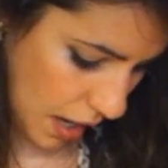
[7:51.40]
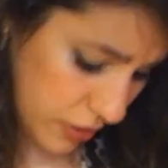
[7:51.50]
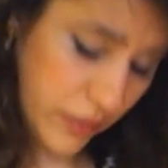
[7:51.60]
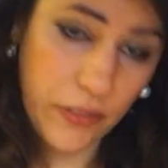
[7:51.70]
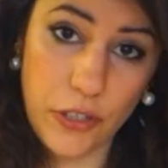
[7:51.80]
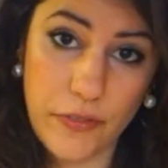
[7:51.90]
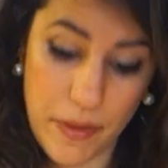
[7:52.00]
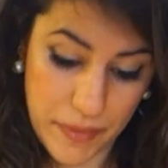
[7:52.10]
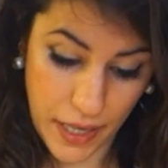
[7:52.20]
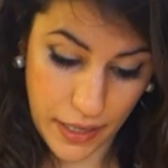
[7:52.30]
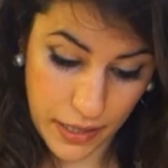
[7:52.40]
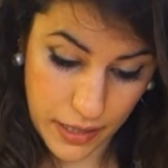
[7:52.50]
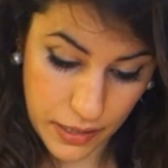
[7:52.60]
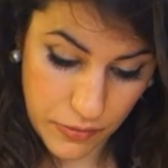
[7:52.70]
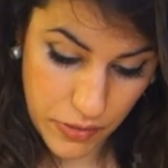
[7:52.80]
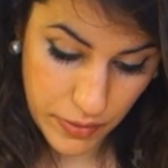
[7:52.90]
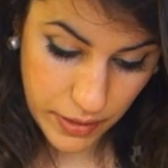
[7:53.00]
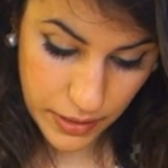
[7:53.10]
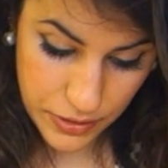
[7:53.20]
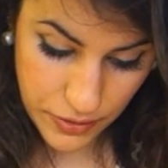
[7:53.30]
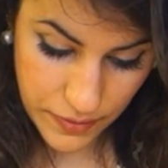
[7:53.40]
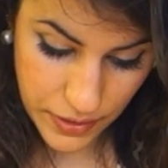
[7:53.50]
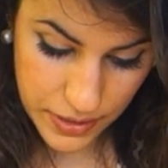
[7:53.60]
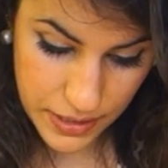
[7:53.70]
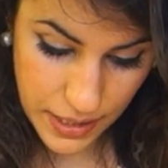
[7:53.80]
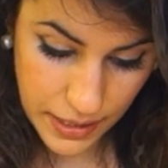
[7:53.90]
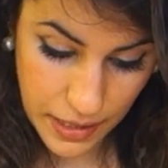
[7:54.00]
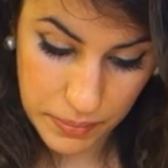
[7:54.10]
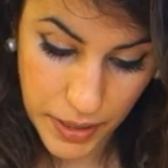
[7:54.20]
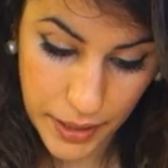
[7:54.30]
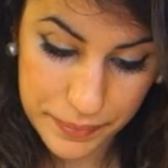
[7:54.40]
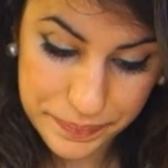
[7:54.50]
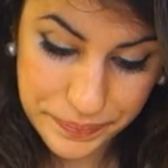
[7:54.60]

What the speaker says: I don't know if I'm getting anywhere with this or if they're sticking, but